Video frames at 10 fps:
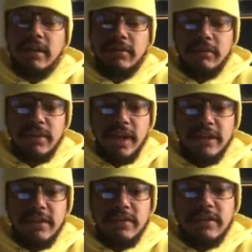uh, from the
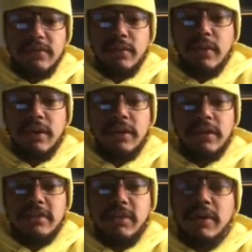Nigerian Civil War
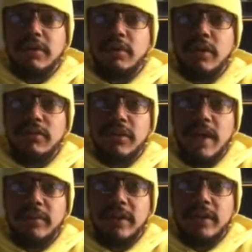as part of the royal
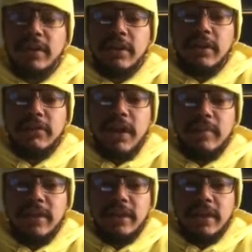family, the
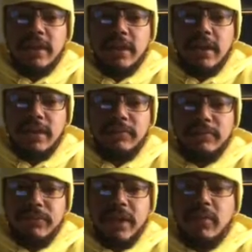family that um,
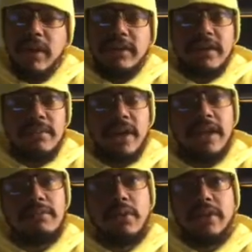they want to
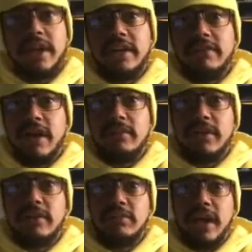demonize more than any family
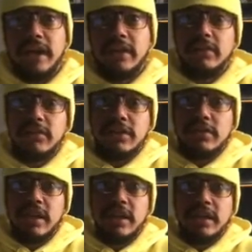on the planet,
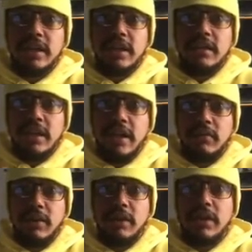treats you like a king, the
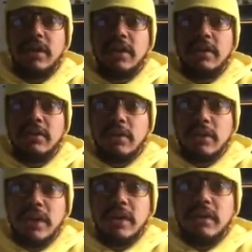N-word, no
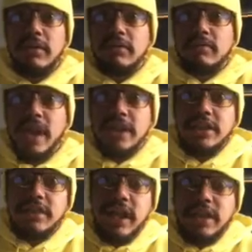gear comes from
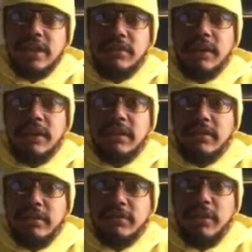Niger. Nigeria is
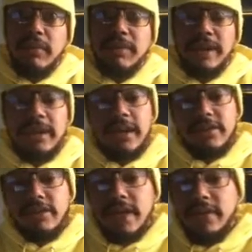the most populated
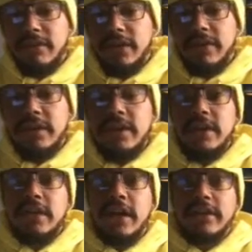country in Africa.
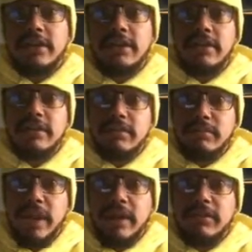Niger
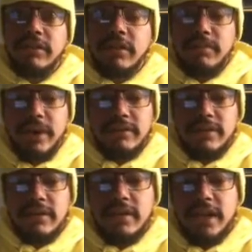pales in
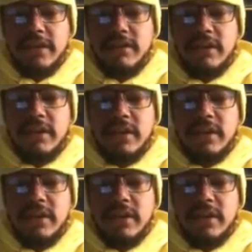comparison to Nigeria,